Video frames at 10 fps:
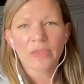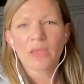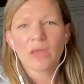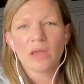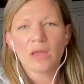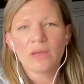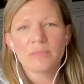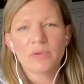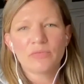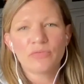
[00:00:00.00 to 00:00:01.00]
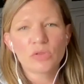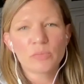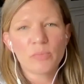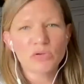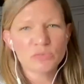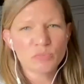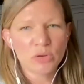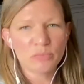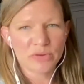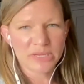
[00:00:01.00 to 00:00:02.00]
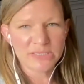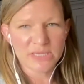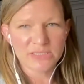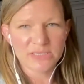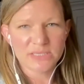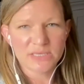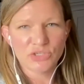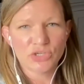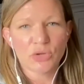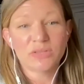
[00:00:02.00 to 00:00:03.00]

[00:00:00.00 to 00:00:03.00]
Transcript: For the postmortem brain slices that you showed,